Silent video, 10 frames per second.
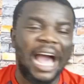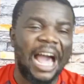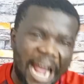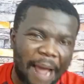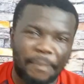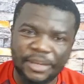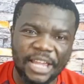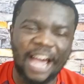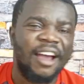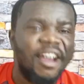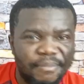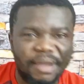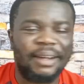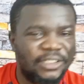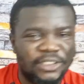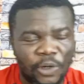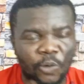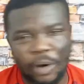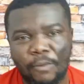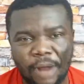And happier me manen
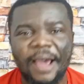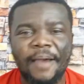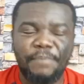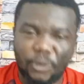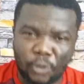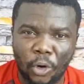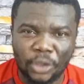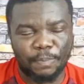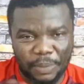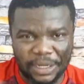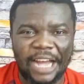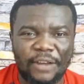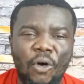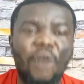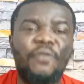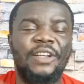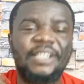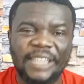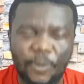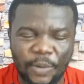yon mama because player no
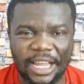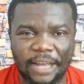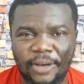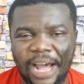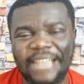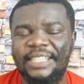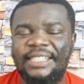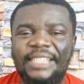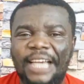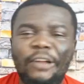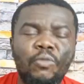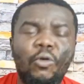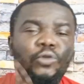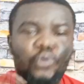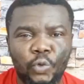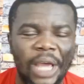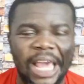office na winya no as a sikan mo do